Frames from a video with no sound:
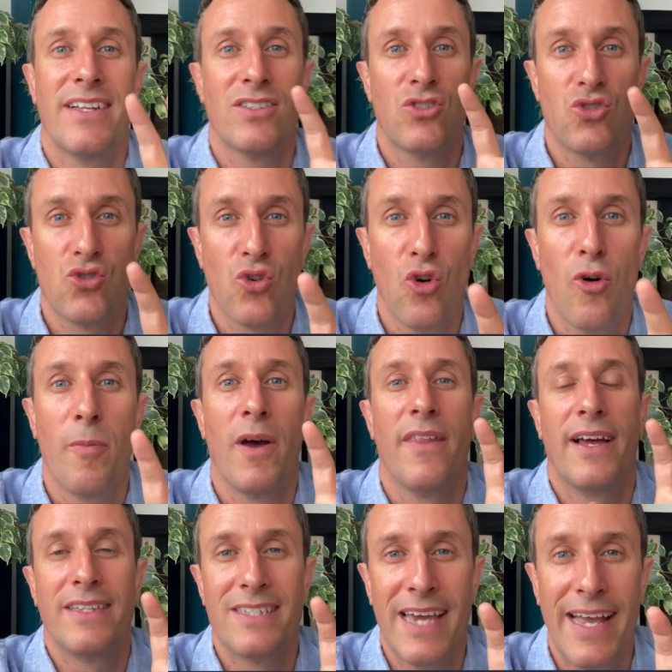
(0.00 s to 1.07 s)
trauma,
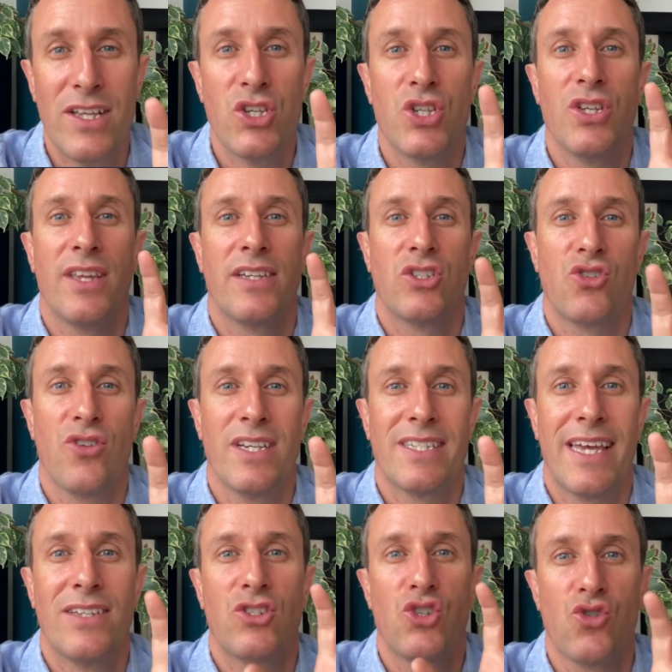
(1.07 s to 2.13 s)
that tension, that stress
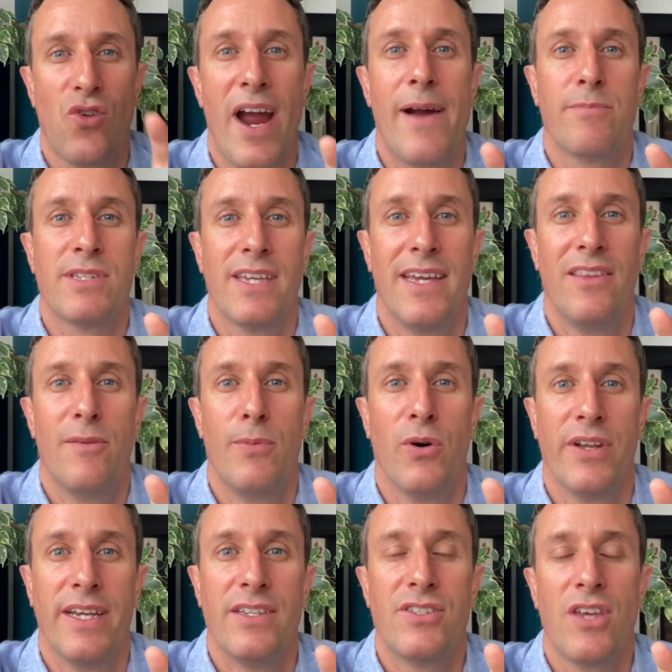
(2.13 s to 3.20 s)
gets trapped in the
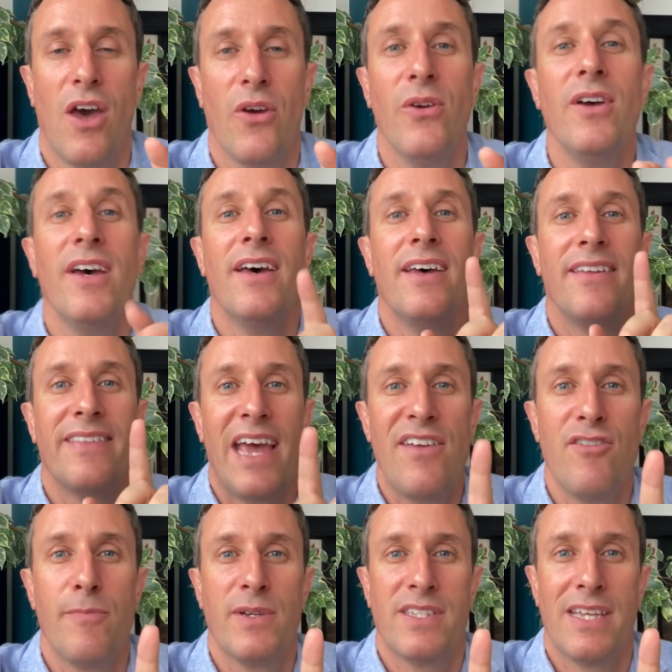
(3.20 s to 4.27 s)
body. So
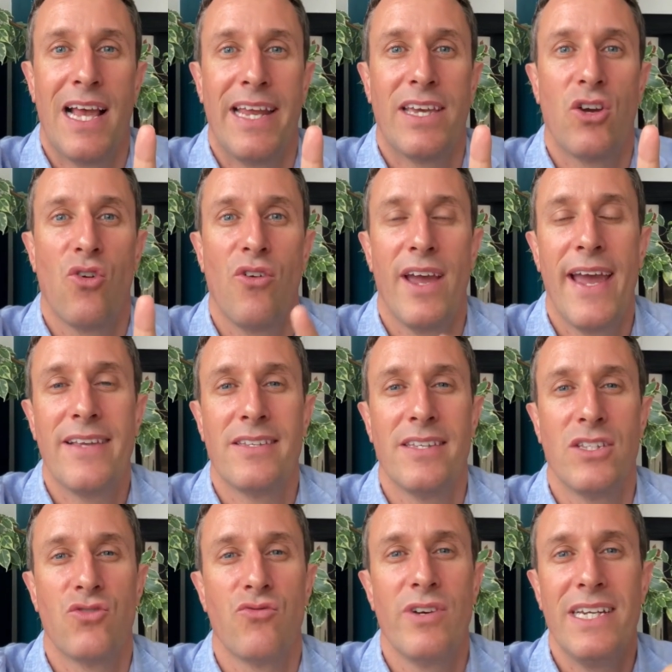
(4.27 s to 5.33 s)
David Berceli created
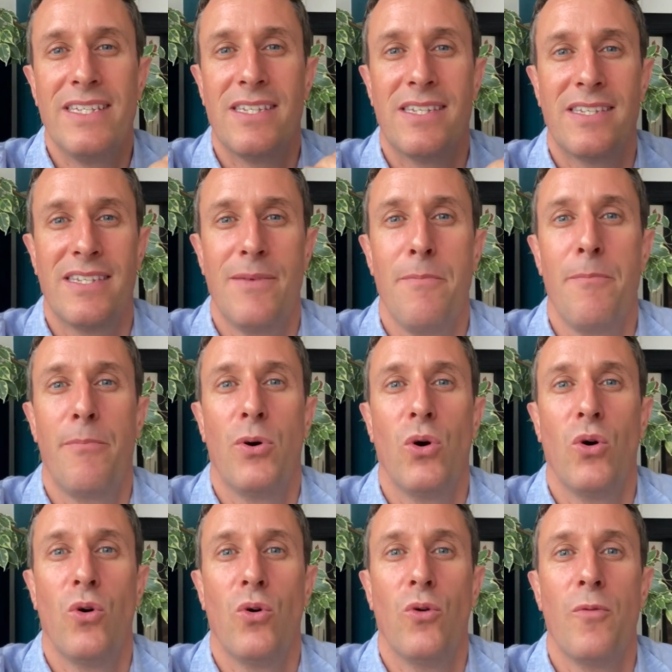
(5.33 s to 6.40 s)
this really
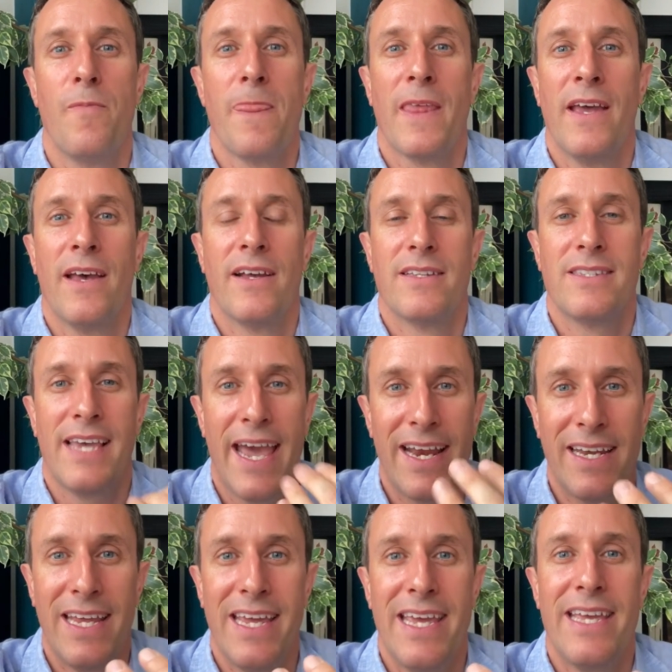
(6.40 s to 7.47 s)
simple
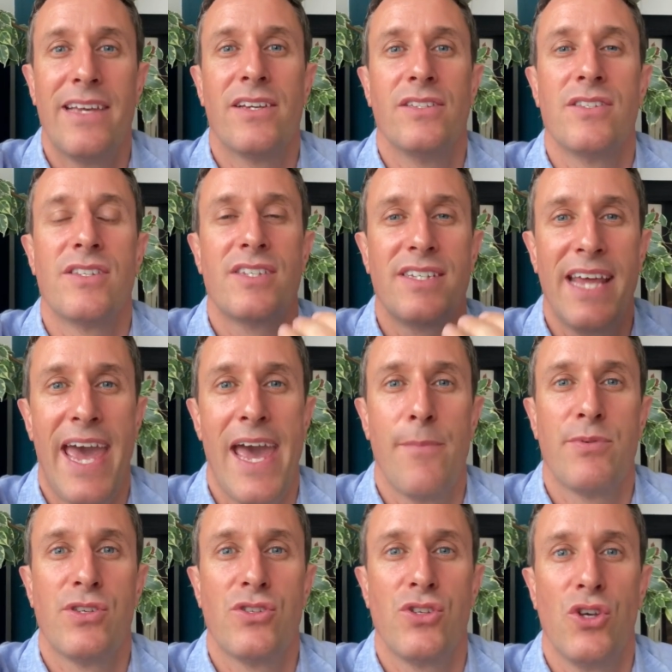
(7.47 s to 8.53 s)
technique and
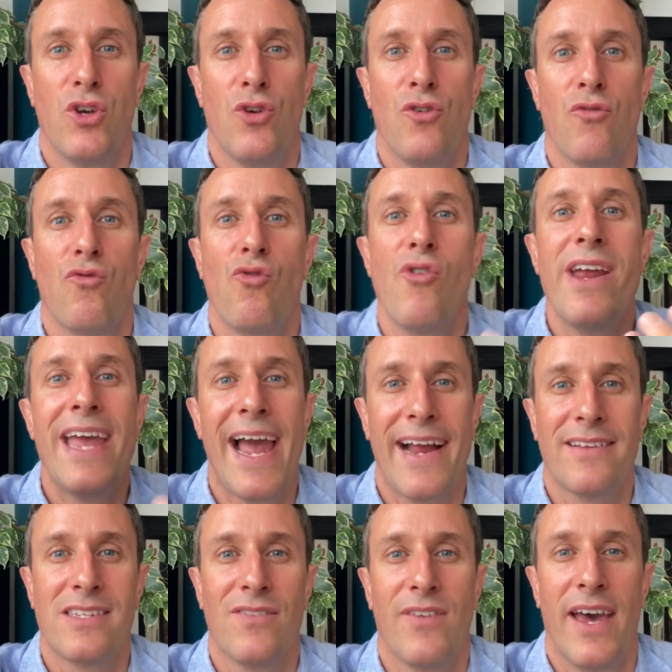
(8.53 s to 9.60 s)
steps to
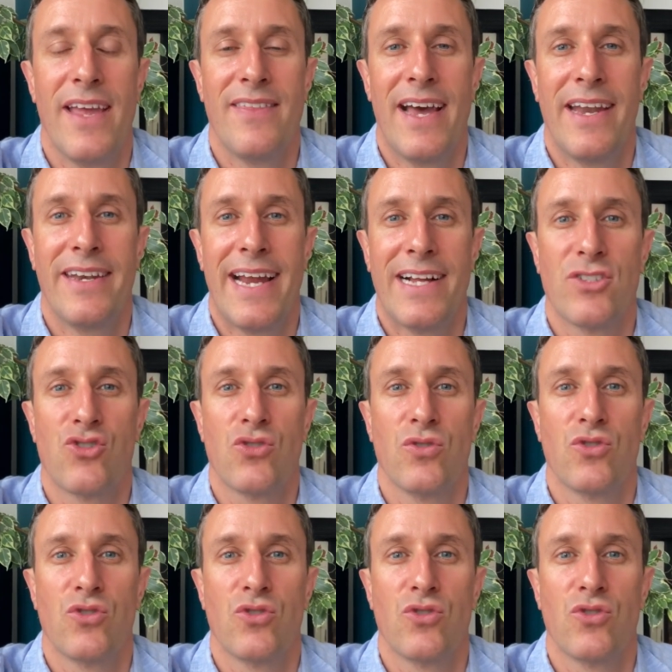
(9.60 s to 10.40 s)
reactivate that natural